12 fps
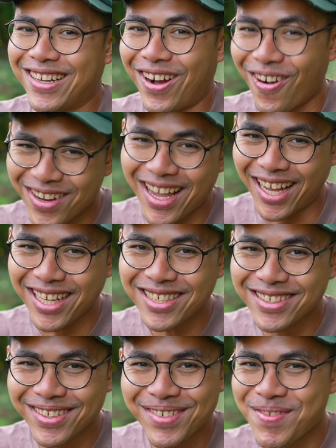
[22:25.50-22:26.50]
Okay,
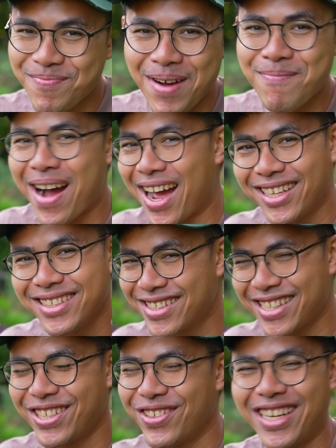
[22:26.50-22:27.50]
bye bye,
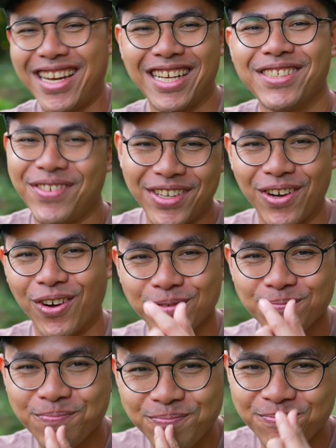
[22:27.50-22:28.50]
see you in the next
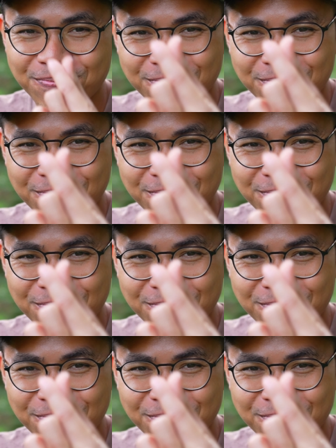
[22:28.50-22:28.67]
video.